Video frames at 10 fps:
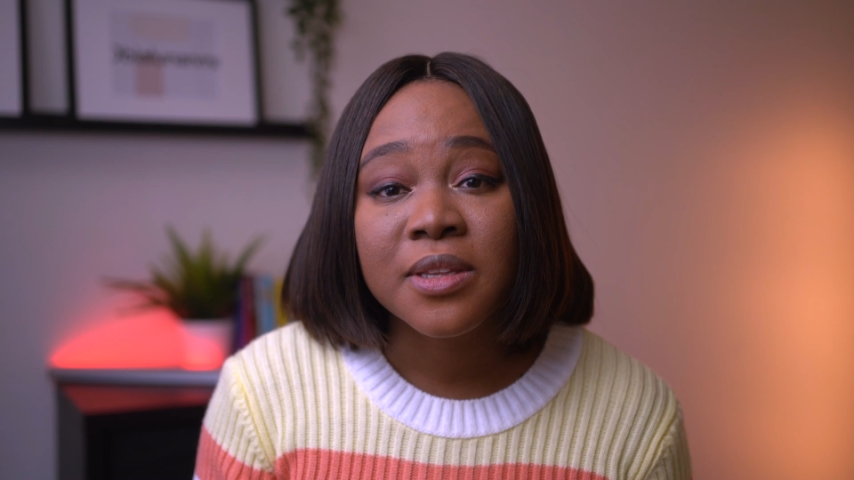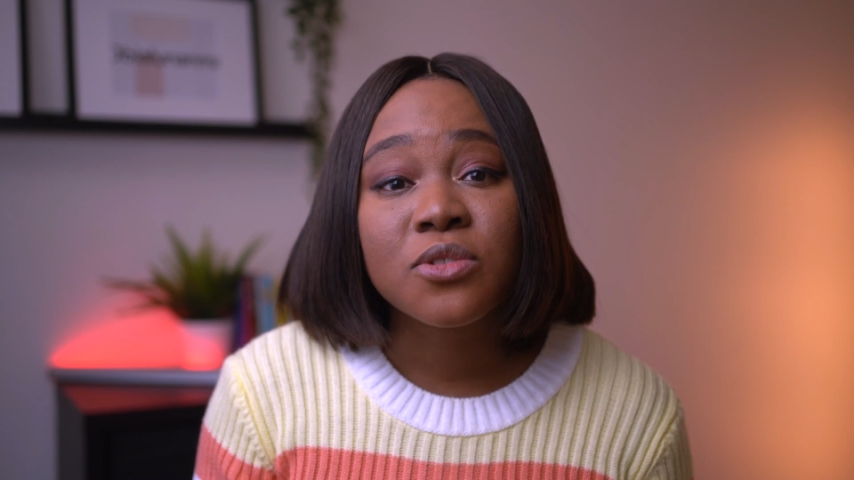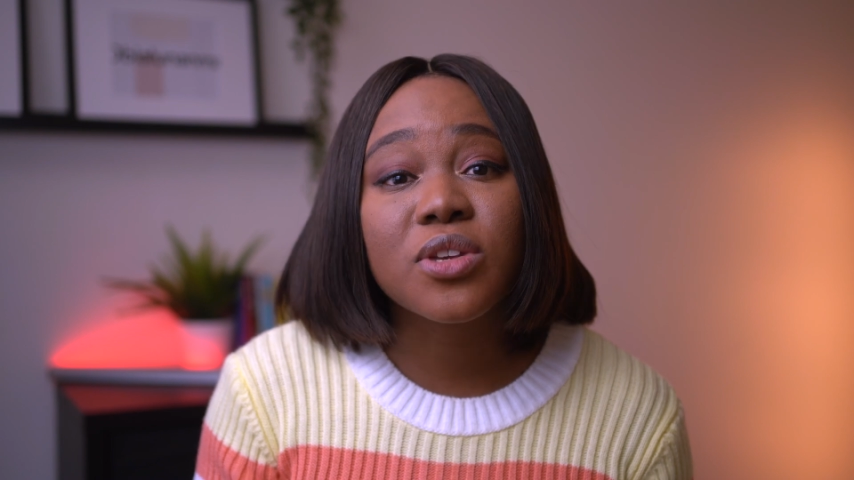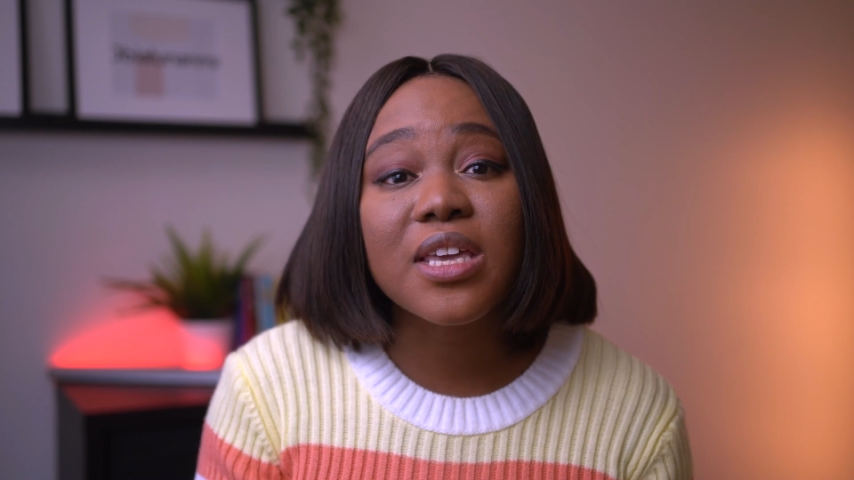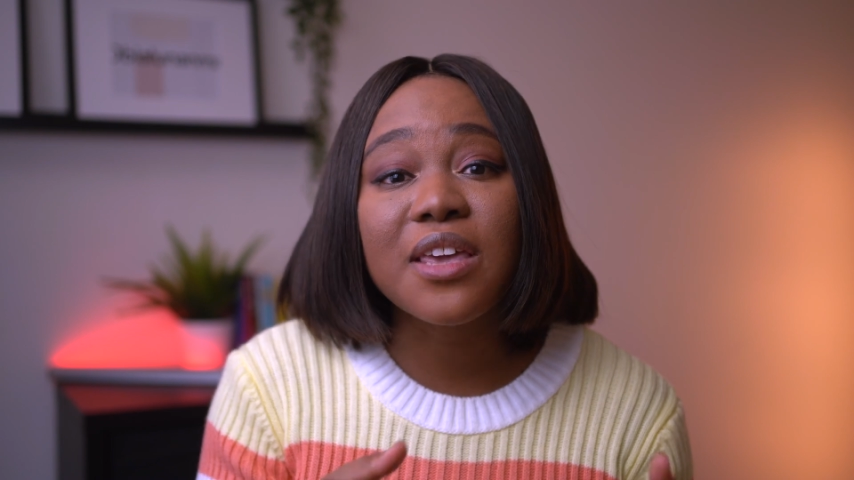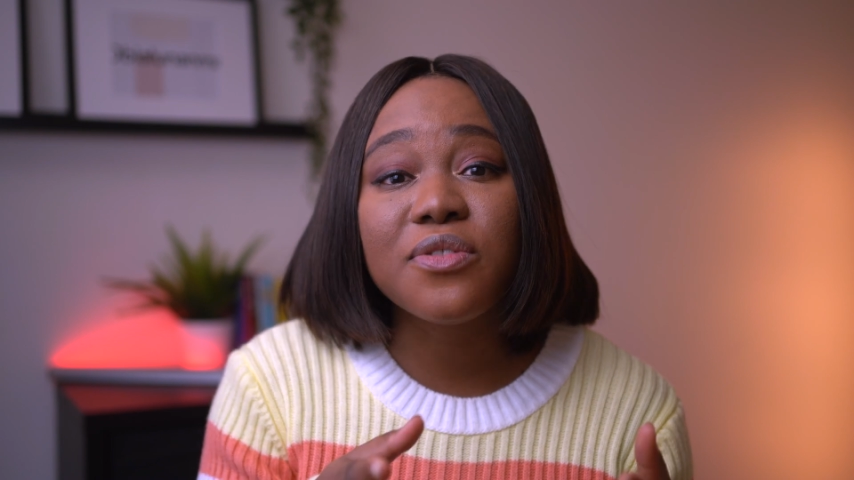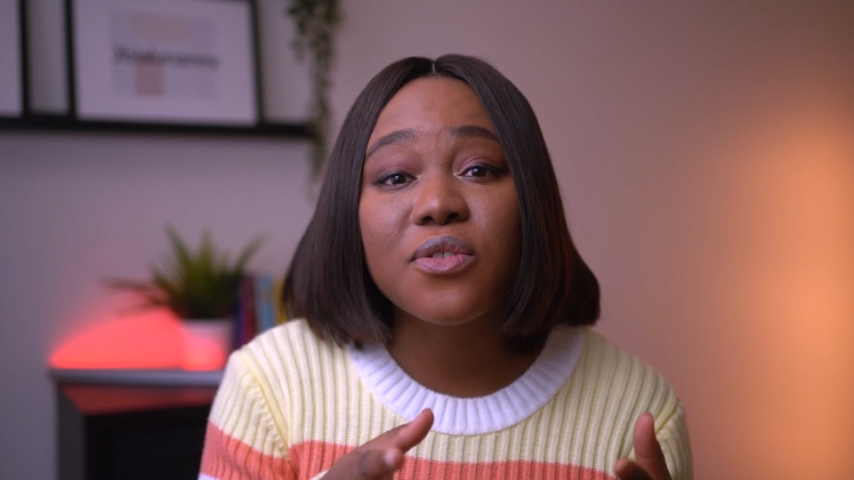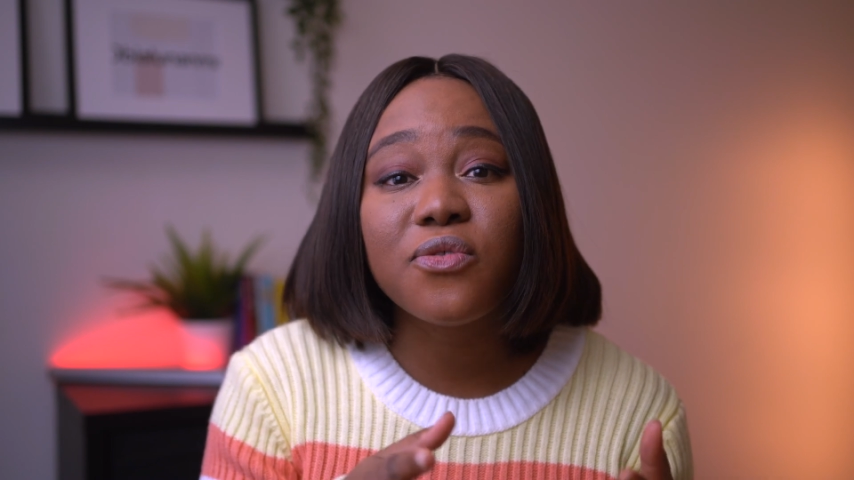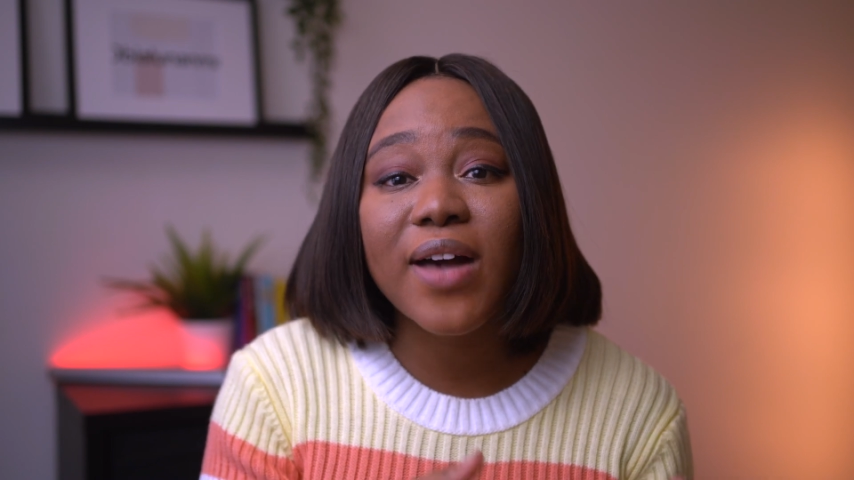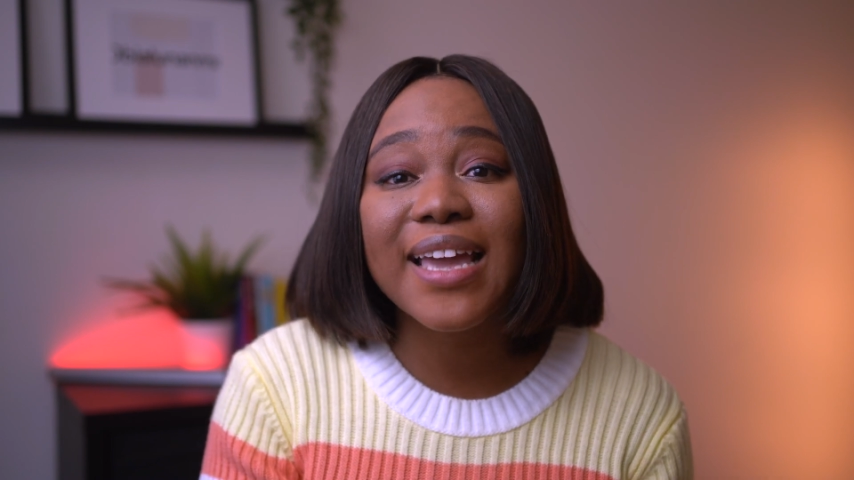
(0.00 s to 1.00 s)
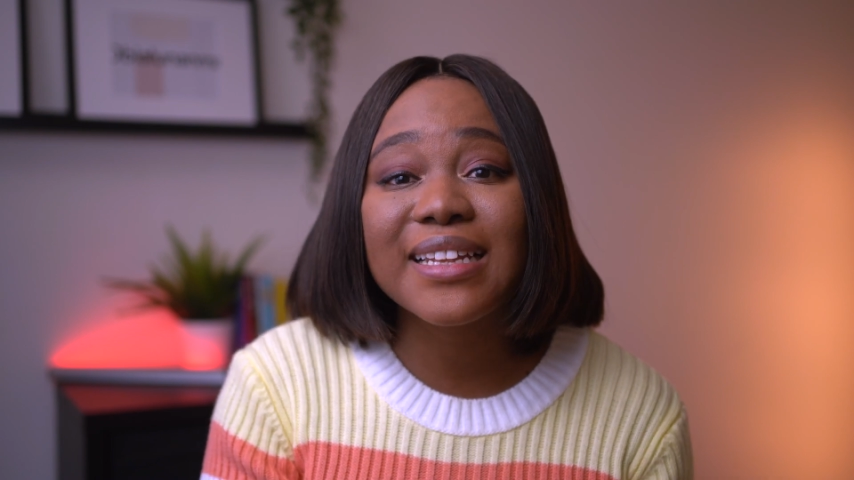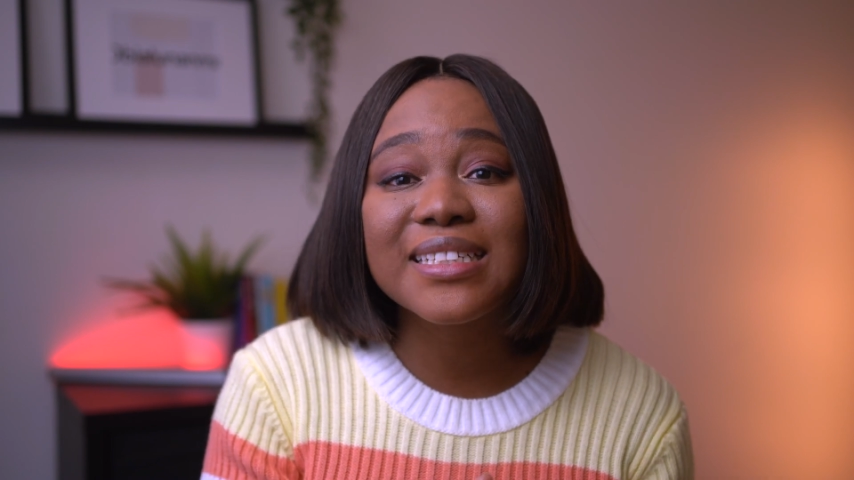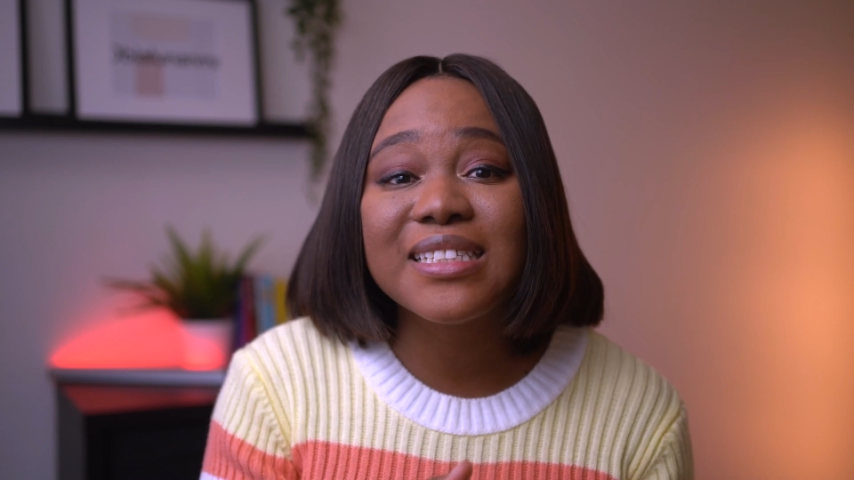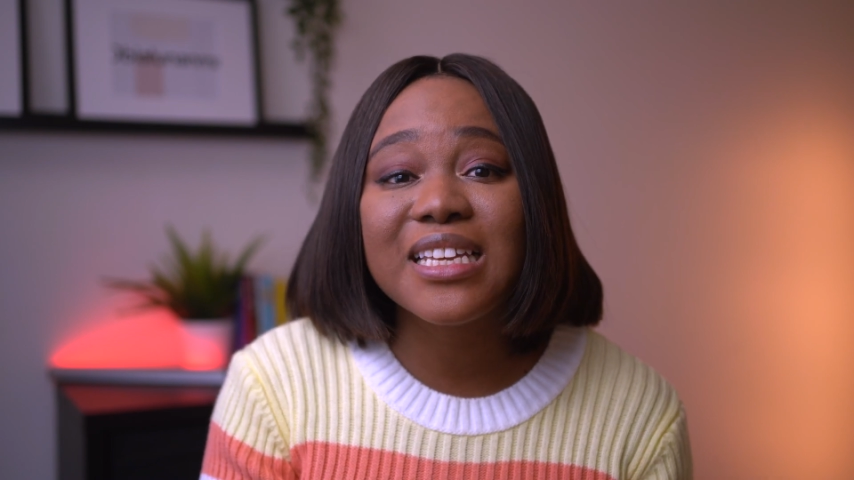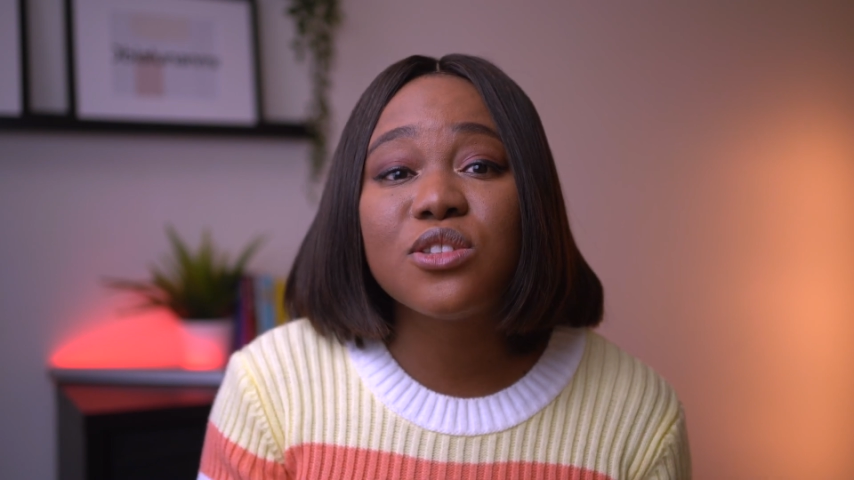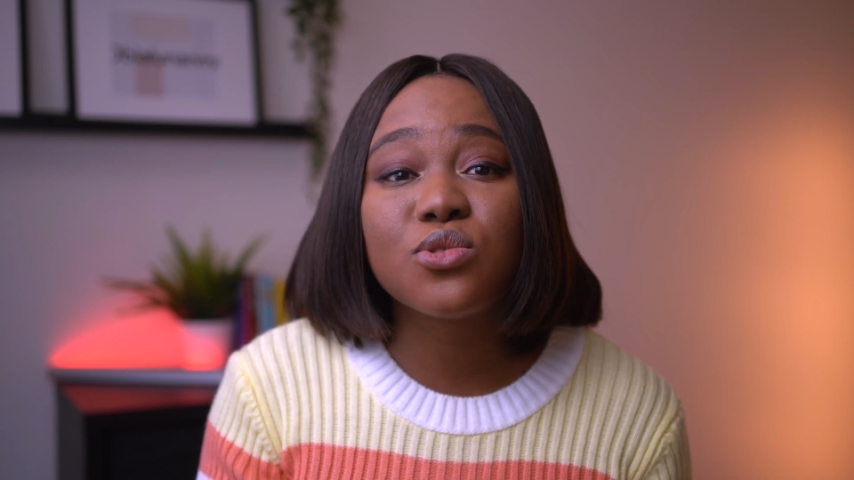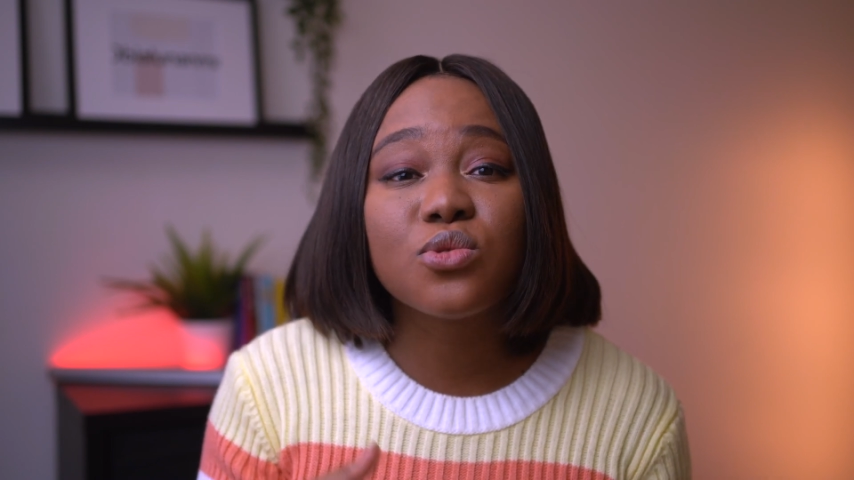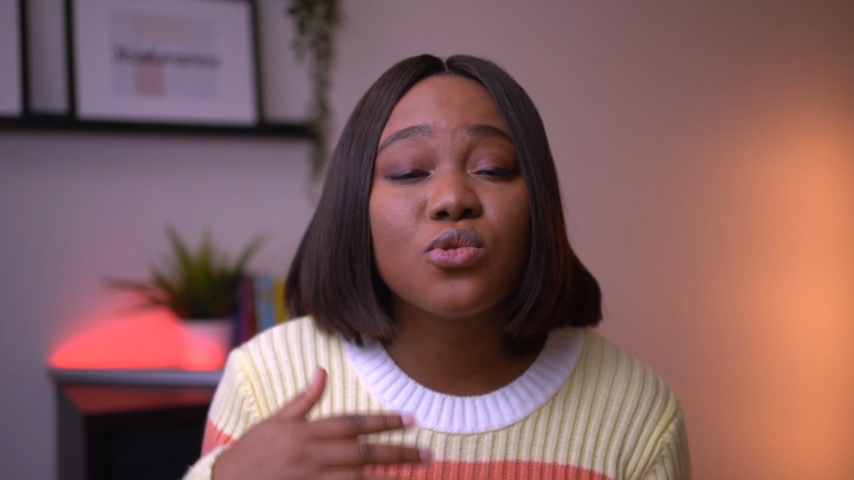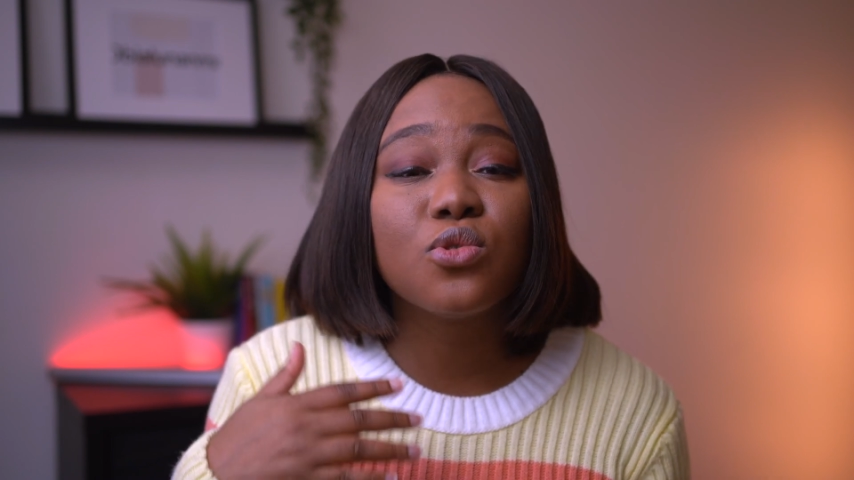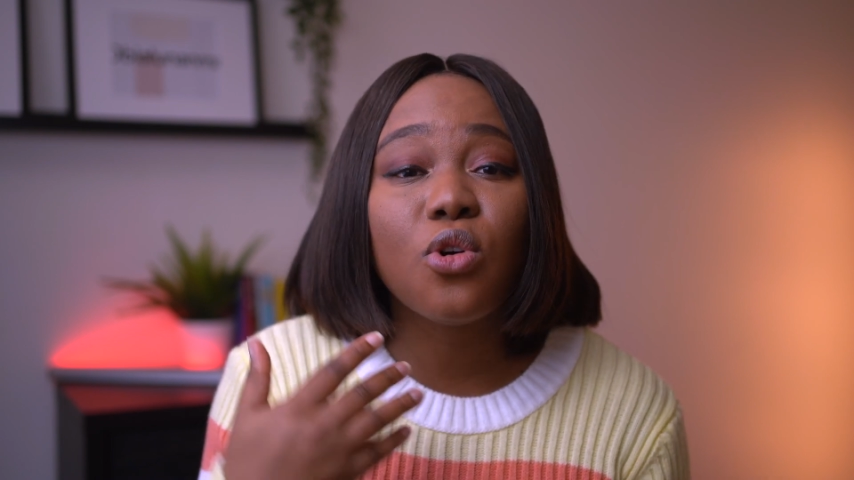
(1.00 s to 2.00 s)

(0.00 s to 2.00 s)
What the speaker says: So if you find the need to